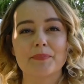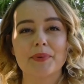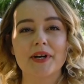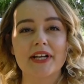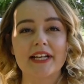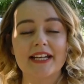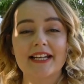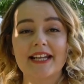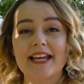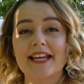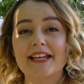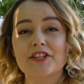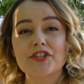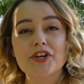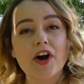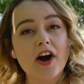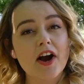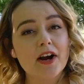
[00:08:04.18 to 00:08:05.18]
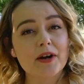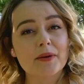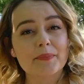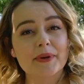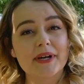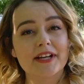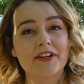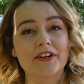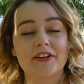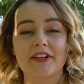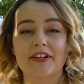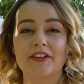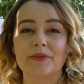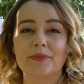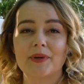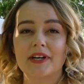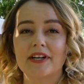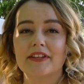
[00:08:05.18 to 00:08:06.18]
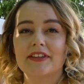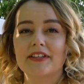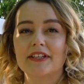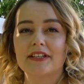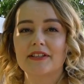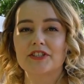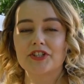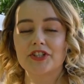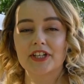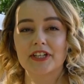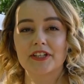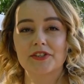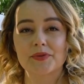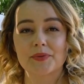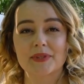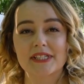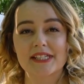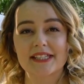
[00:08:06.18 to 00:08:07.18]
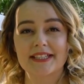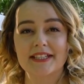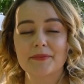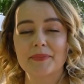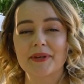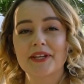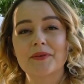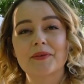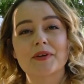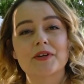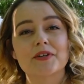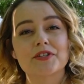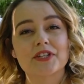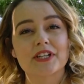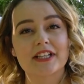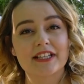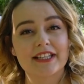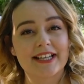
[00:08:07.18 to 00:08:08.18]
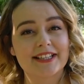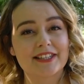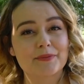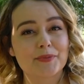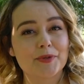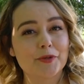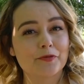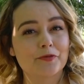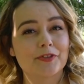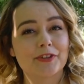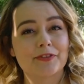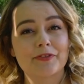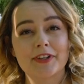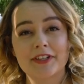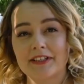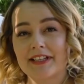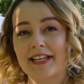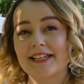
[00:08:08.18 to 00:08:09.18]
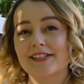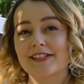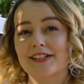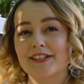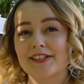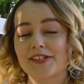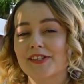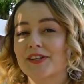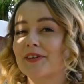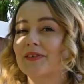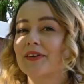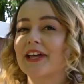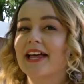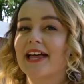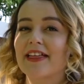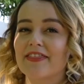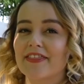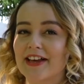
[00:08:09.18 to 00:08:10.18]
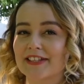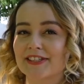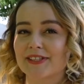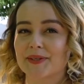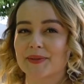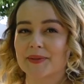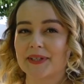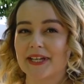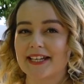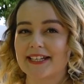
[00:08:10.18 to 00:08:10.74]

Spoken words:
putting a tarp underneath where the chickens would sleep in order to collect the poop for fertilizer. So that's a cool